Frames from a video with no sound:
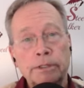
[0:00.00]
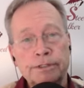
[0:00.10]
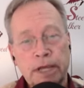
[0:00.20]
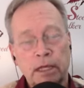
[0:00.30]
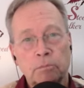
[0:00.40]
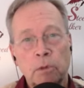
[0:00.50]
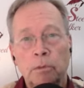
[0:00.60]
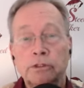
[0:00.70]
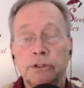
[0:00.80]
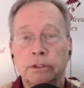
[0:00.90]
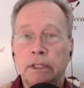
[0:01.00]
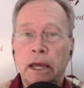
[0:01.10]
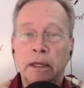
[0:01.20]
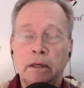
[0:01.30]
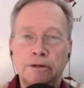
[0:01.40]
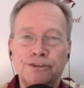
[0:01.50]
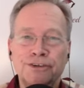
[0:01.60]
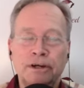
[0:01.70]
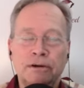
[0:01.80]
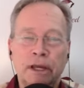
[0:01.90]
Please take a moment to like,
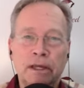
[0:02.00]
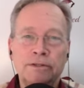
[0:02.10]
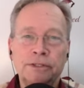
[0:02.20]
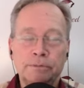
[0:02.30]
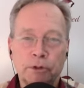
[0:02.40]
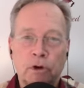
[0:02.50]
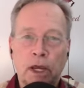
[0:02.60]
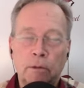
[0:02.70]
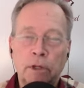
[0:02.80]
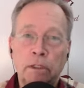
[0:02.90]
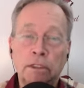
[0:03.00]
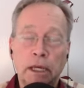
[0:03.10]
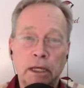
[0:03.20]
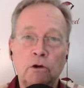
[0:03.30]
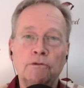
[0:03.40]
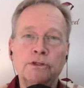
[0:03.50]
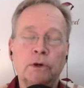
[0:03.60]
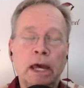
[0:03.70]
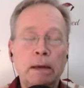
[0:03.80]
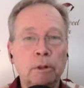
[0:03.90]
share, and subscribe, and head over
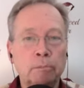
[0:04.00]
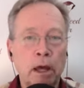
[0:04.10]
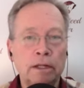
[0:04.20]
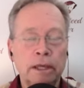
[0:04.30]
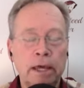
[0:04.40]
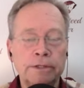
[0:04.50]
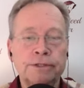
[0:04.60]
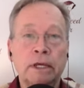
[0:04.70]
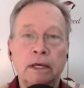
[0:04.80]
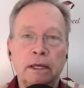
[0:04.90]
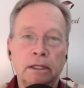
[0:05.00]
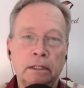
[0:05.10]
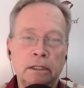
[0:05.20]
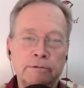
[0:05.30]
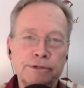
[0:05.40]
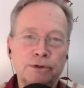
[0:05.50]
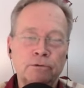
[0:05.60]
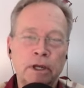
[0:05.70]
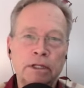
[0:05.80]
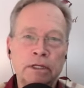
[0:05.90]
to Apple Podcasts. Leave us
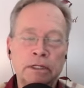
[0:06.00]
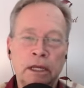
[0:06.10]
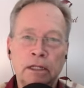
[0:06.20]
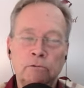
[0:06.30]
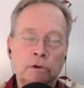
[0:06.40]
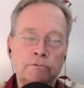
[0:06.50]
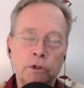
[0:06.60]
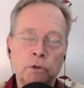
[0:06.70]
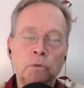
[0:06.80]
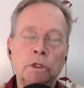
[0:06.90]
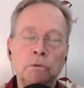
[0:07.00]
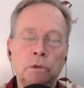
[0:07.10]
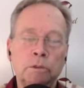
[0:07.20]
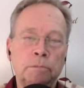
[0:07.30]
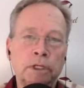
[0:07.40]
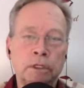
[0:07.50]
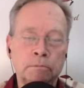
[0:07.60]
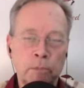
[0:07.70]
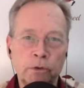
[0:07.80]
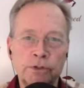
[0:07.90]
a rating and a review. We would
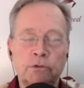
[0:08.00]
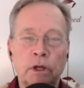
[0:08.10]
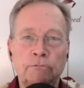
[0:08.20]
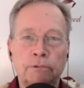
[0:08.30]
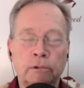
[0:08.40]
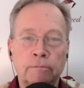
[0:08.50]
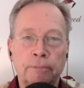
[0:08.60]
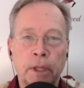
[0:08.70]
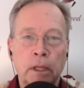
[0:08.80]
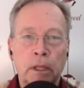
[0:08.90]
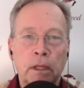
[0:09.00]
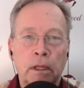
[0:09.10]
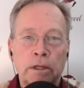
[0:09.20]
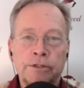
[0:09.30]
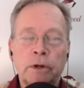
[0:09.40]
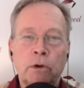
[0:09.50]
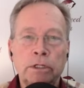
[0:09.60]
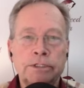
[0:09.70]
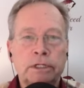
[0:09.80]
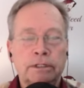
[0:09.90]
be most grateful. So
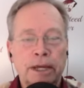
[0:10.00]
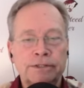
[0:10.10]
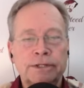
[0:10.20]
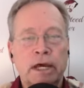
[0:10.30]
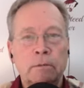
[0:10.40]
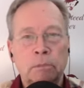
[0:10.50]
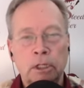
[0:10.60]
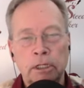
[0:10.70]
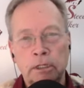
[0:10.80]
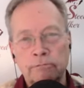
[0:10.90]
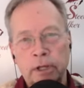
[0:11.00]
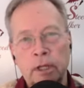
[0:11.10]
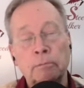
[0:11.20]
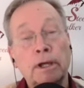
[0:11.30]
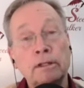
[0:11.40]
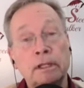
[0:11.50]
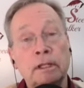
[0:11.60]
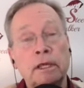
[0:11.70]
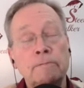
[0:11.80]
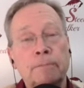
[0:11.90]
until next time, live
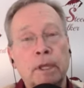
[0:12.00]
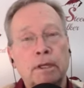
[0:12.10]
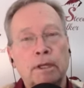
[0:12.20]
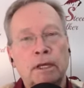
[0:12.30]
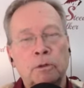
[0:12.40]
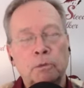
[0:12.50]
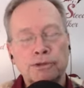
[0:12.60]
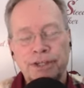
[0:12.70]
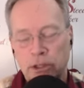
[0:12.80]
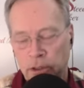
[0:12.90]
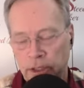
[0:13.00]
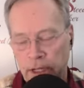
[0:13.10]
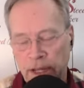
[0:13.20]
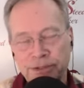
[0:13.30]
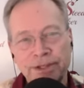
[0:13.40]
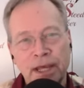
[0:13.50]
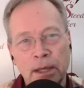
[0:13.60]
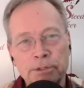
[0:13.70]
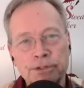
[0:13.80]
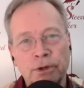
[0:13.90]
abundantly, and we'll see you in the next
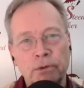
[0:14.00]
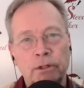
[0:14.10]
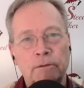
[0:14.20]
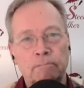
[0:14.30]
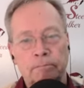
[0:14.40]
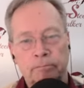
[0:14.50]
episode.